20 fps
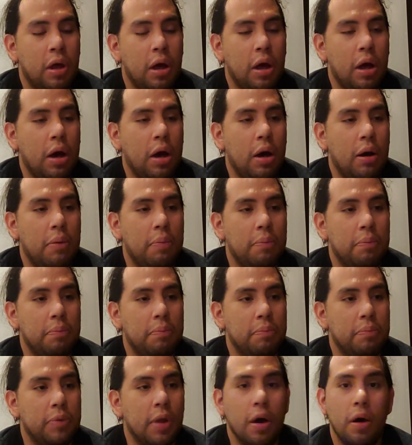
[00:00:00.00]

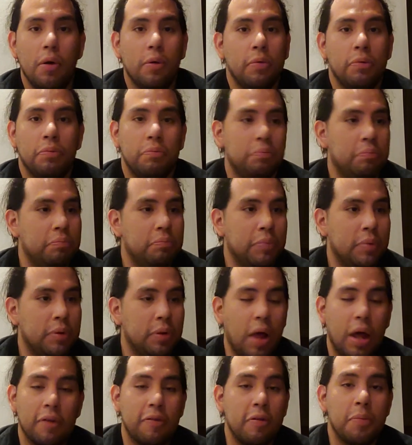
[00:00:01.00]
No,
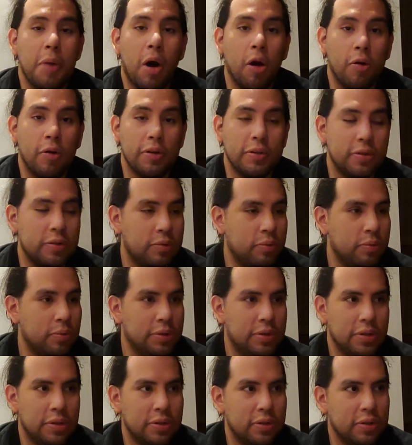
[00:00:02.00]
a lot of them aren't,
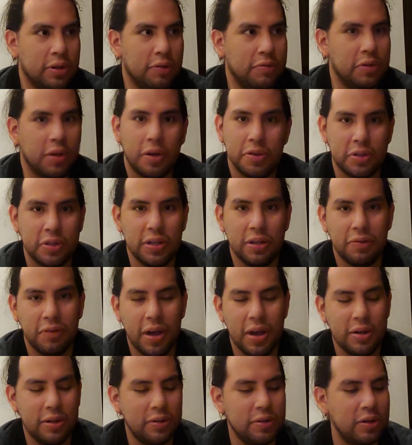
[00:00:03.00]
which is gives us the
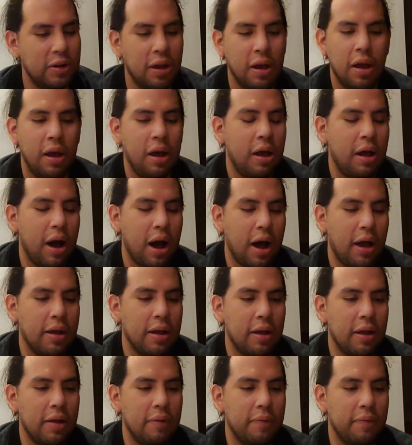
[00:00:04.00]
advantage.
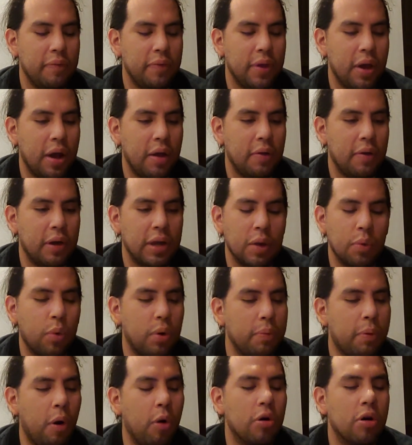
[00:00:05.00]
Again,
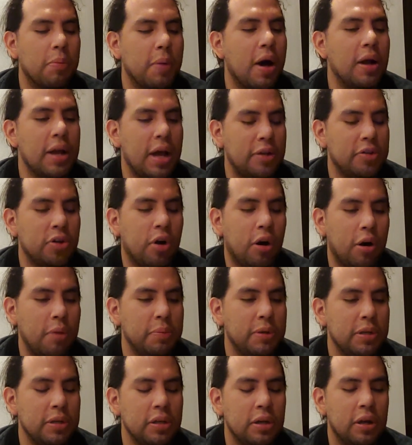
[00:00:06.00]
what Pokemon had
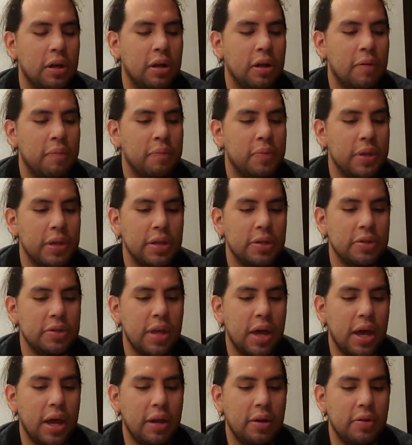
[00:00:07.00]
taught me is
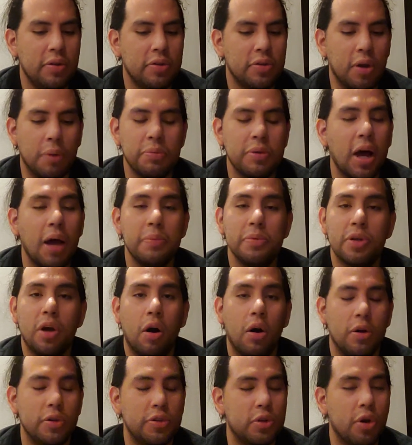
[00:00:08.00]
that sometimes
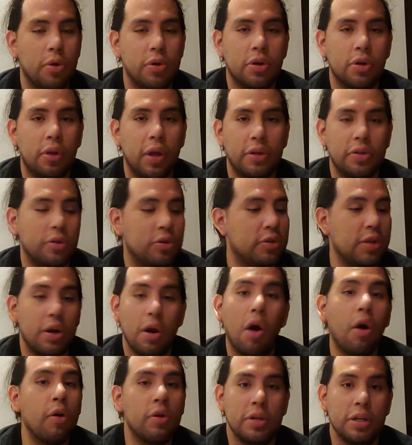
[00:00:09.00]
cards go to collectors
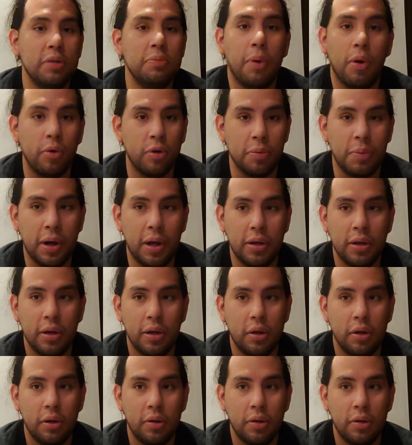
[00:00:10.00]
that aren't in Pokemon.